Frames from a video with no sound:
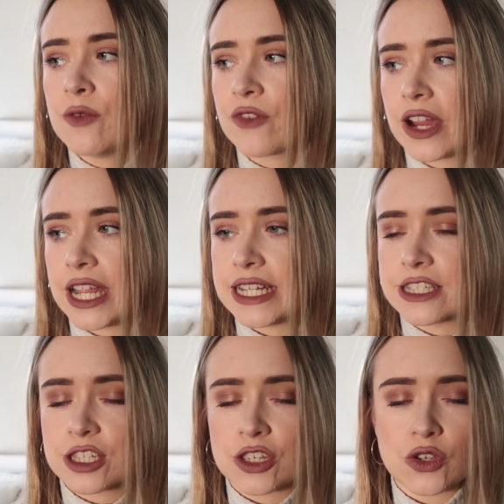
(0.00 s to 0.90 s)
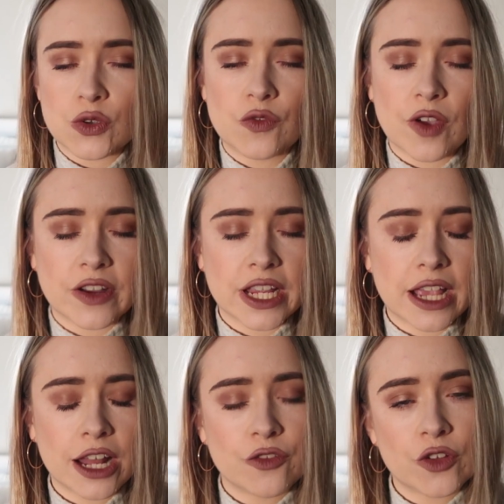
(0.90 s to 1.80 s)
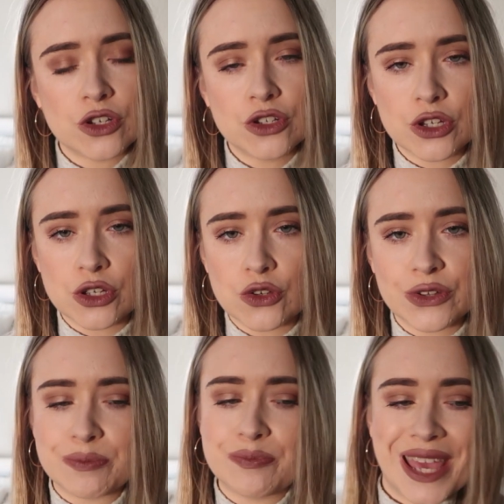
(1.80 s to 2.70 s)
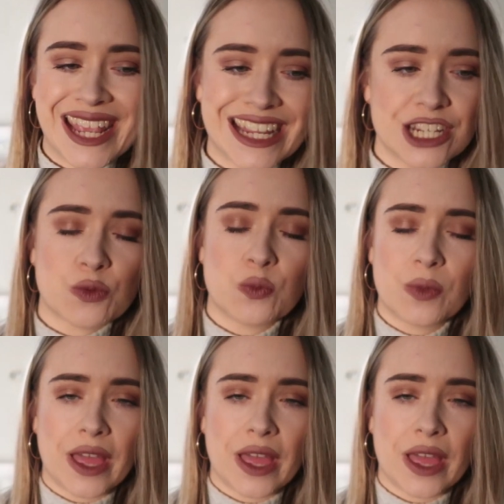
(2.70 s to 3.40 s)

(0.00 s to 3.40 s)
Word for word: I'm very into very kind of nude, beige,